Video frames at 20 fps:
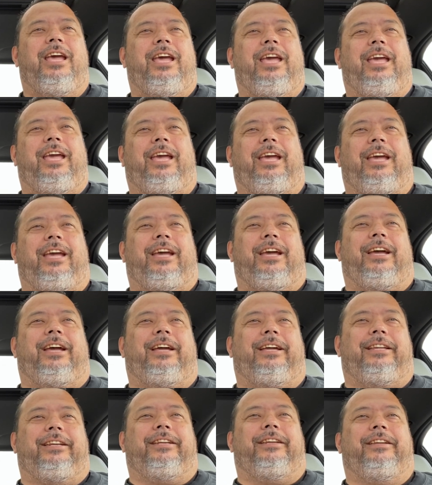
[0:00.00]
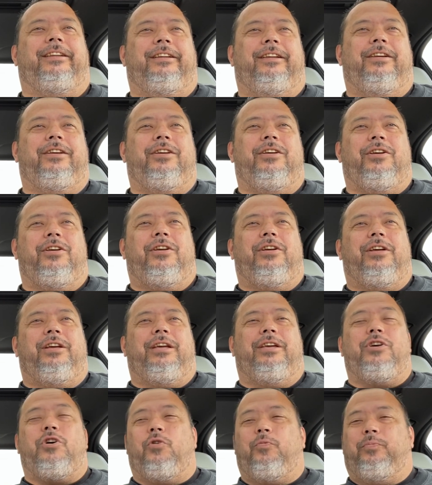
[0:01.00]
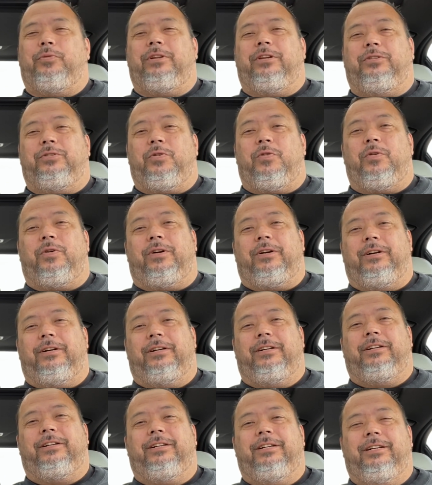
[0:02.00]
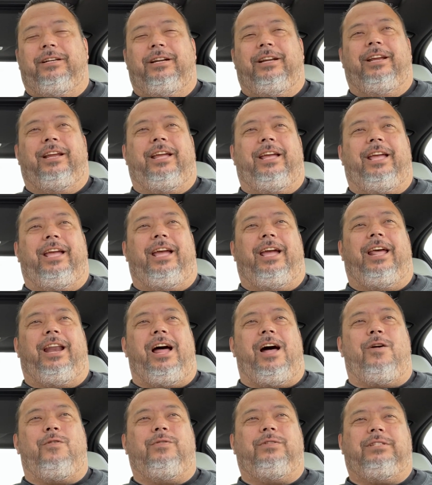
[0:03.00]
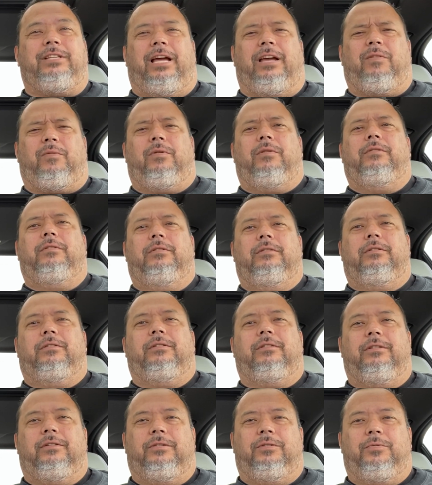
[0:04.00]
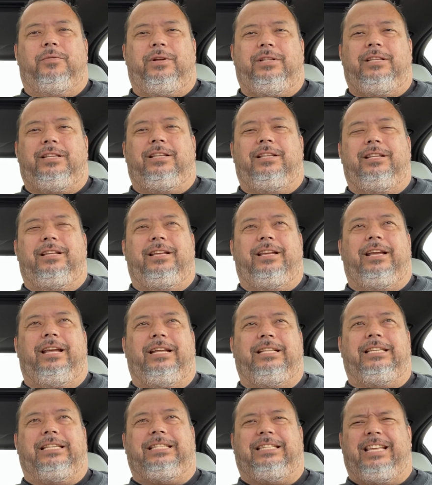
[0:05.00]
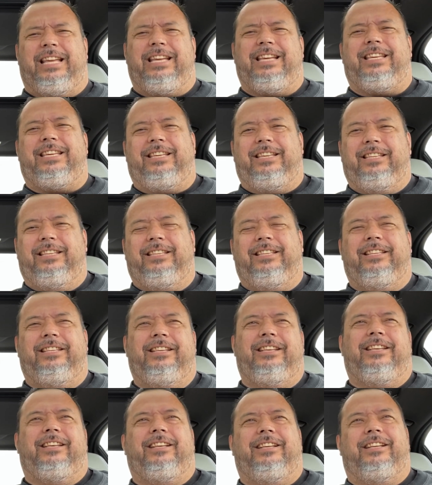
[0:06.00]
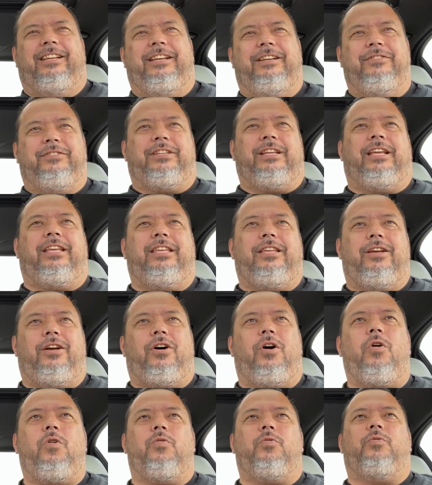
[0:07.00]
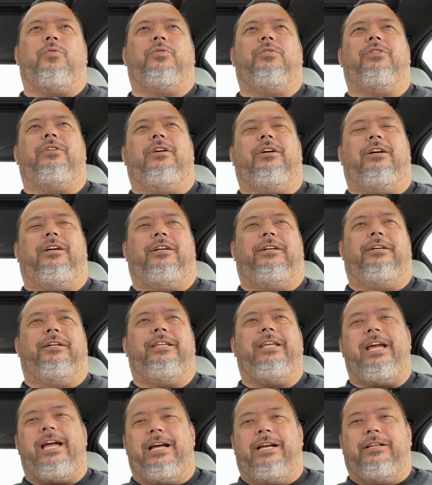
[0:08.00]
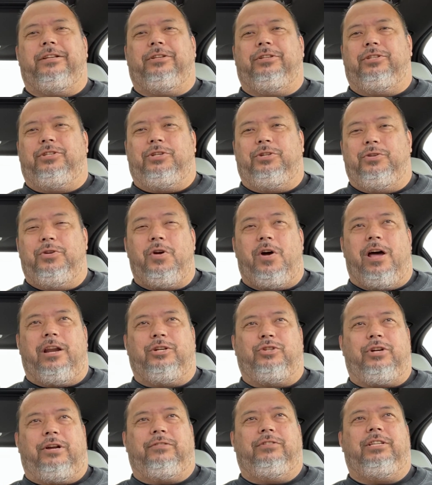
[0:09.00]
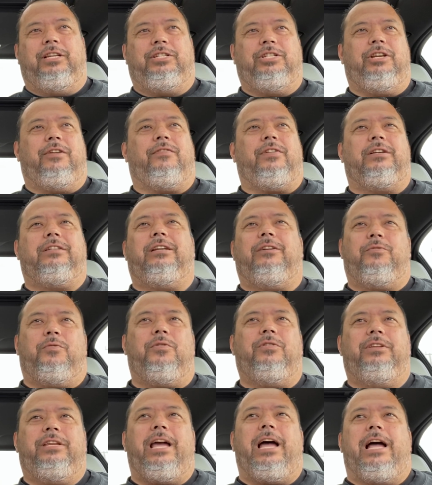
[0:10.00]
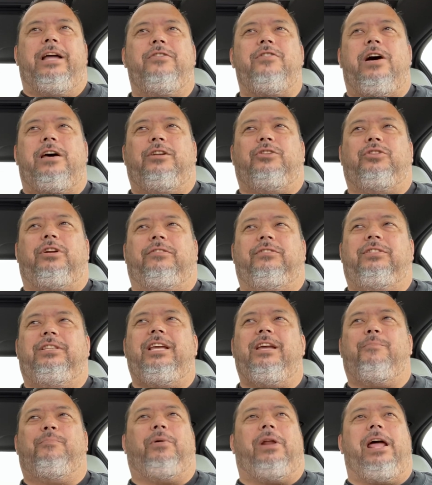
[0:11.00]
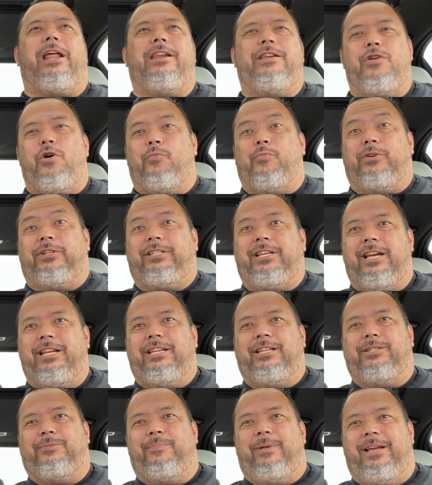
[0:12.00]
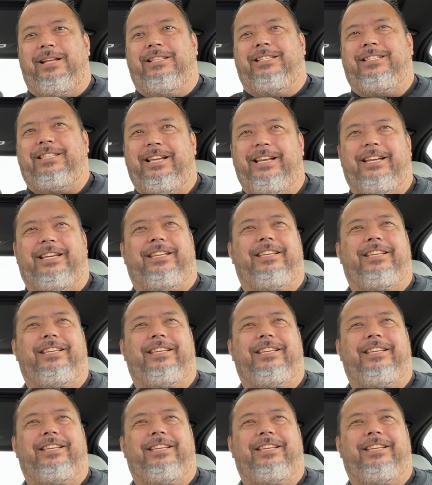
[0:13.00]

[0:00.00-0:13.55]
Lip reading: and he opened the door, and I was like, what? It's a stick? He was like, oh, yeah, do you know how to drive stick shift? I was like, well, yeah, I know how to drive stick, but I didn't know Mercedes made stick.